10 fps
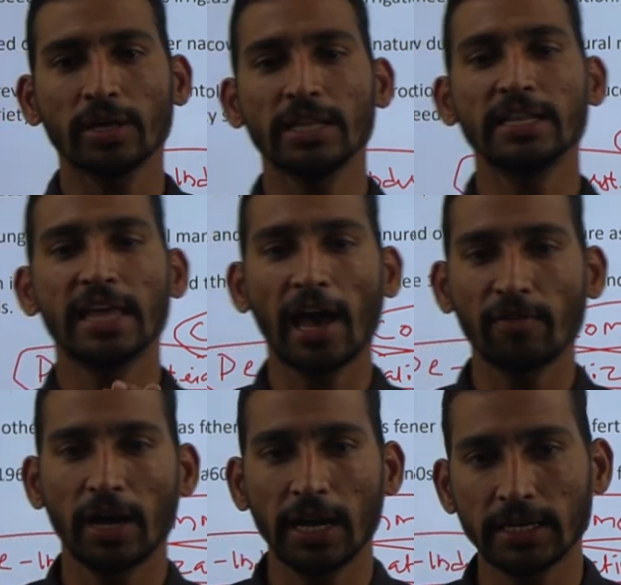okay, that they
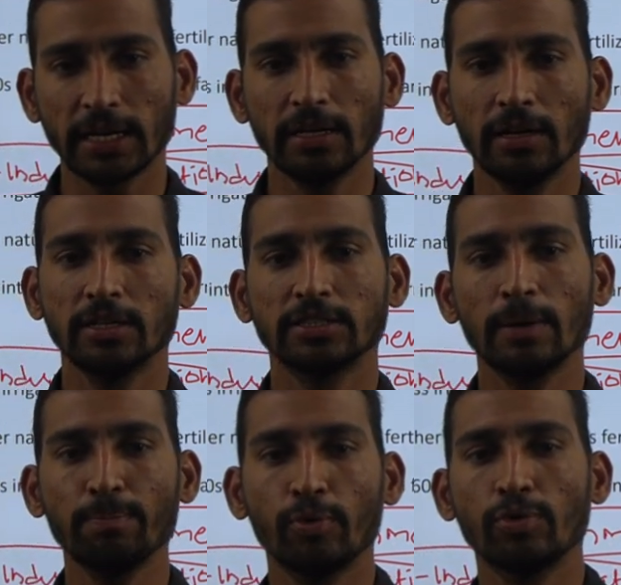have collected,
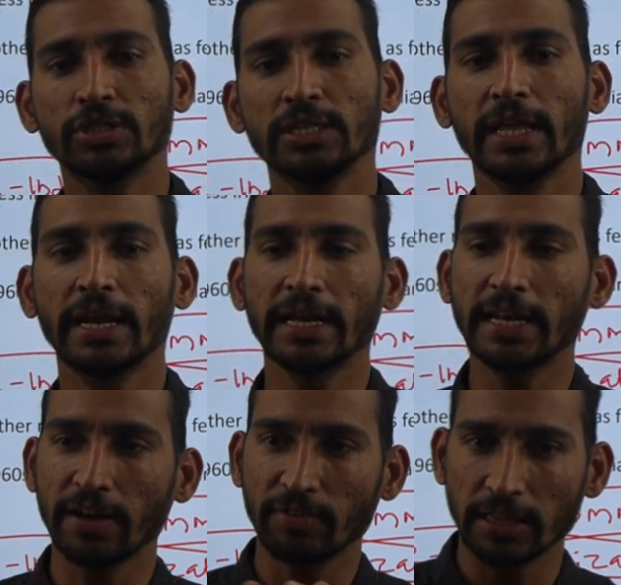some portion they
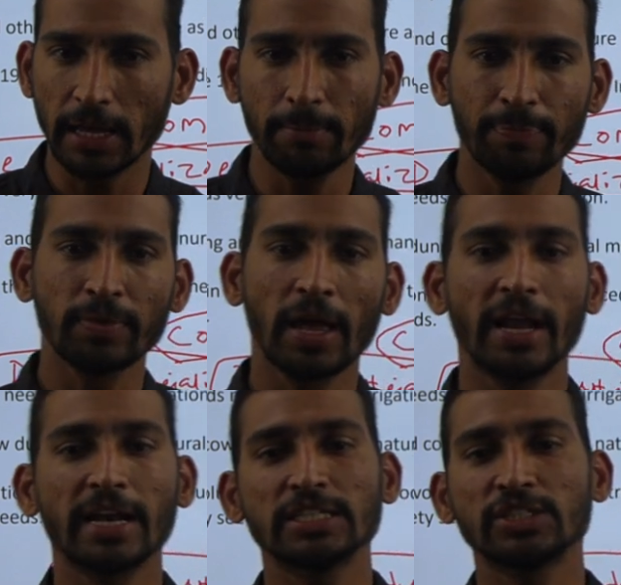retained with them
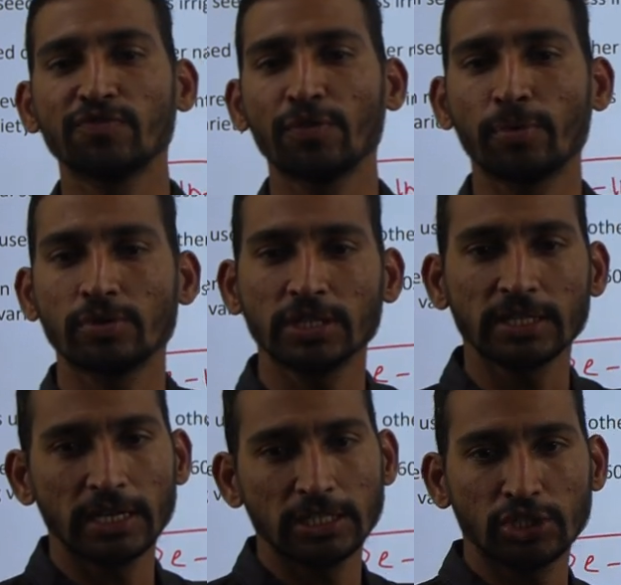and rest of the
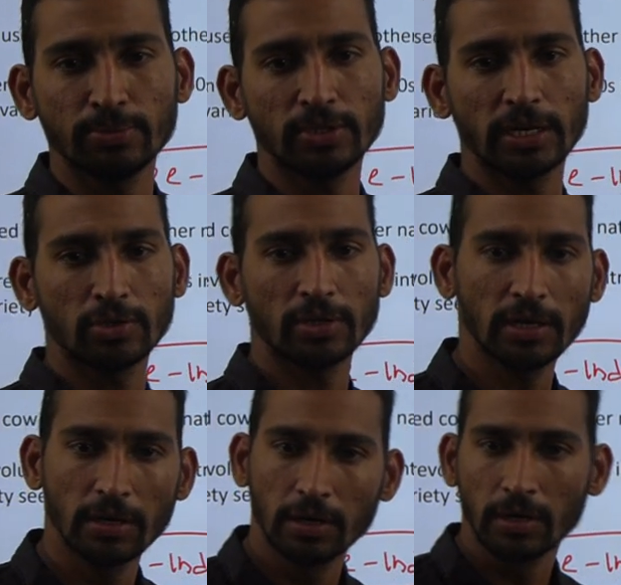portion they distributed to
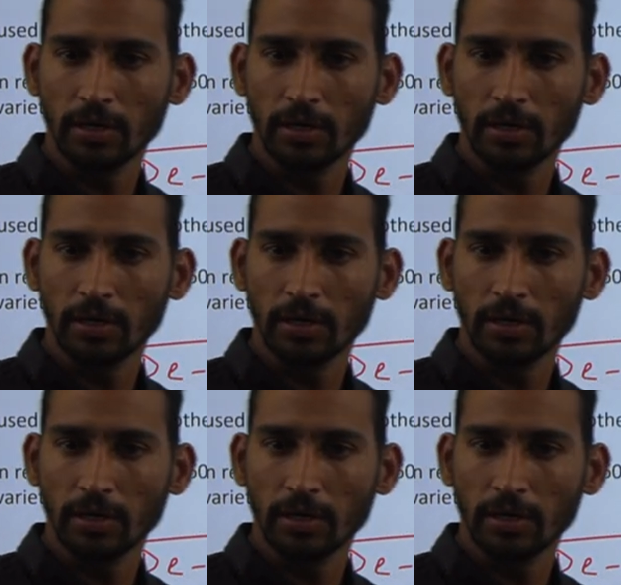the